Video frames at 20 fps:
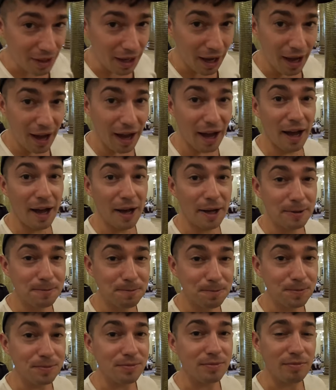Ah,
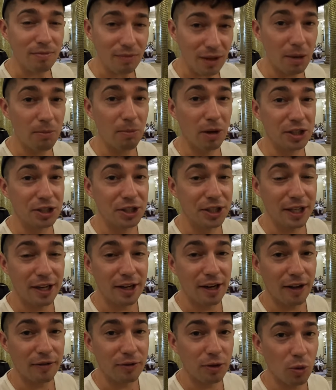much
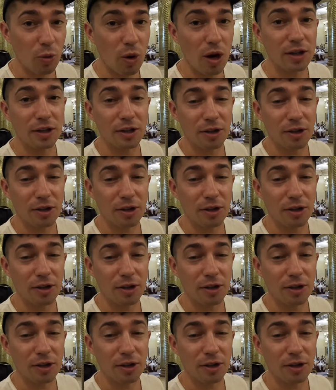needed after a walk